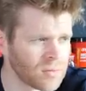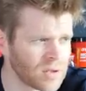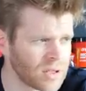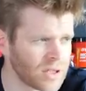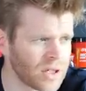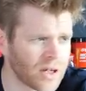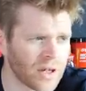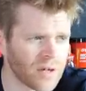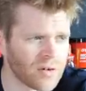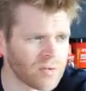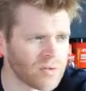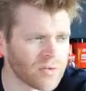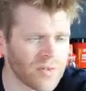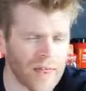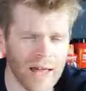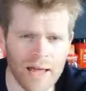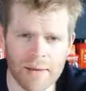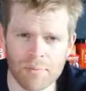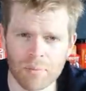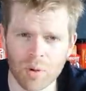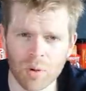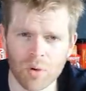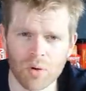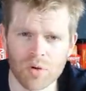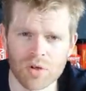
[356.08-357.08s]
you know, that
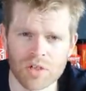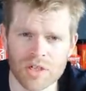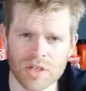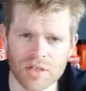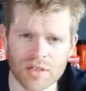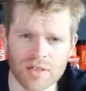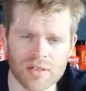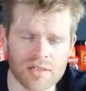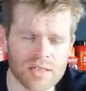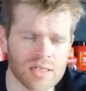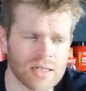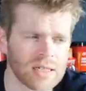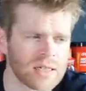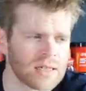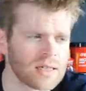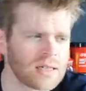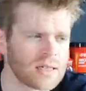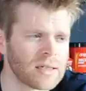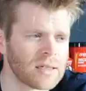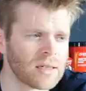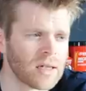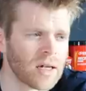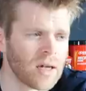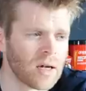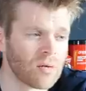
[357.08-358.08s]
important,
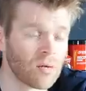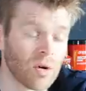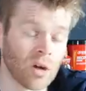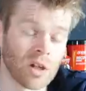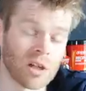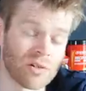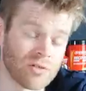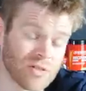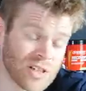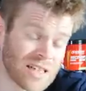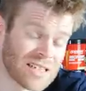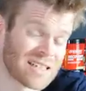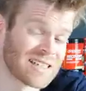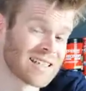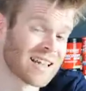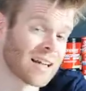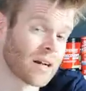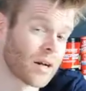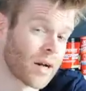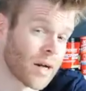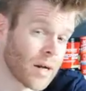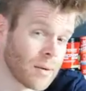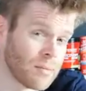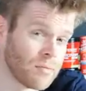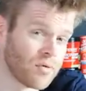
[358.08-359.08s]
rolling resistance
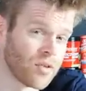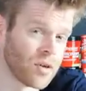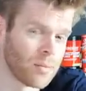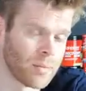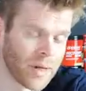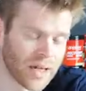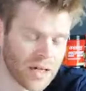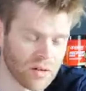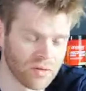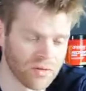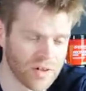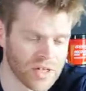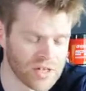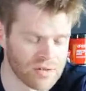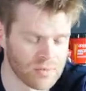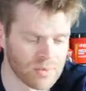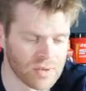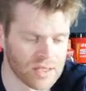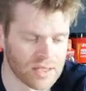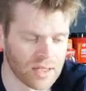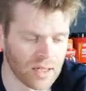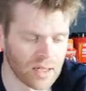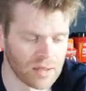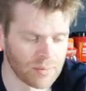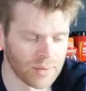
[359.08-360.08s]
and comfort benefits from
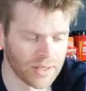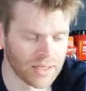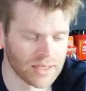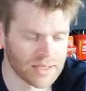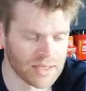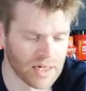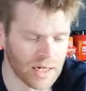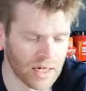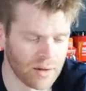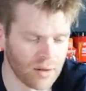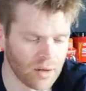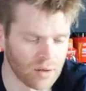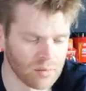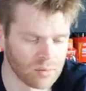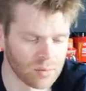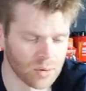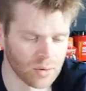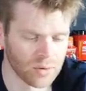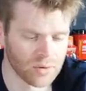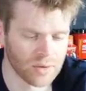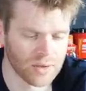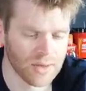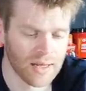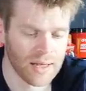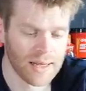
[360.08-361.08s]
a slightly bigger tyre aren't
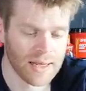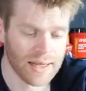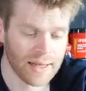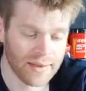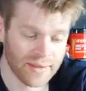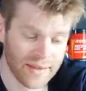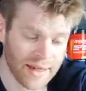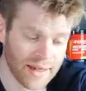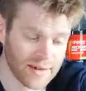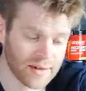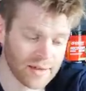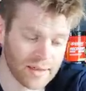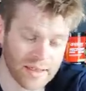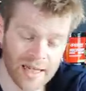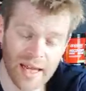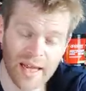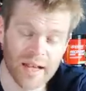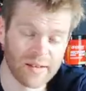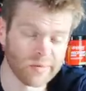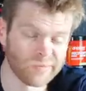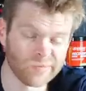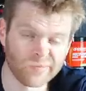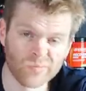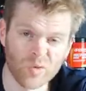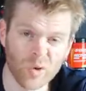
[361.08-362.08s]
important, then
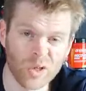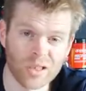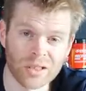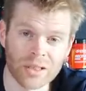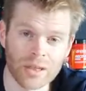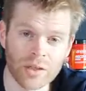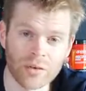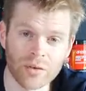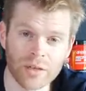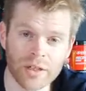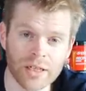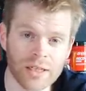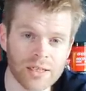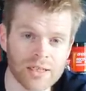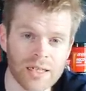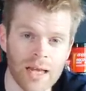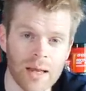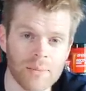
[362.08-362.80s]
yeah, 23 is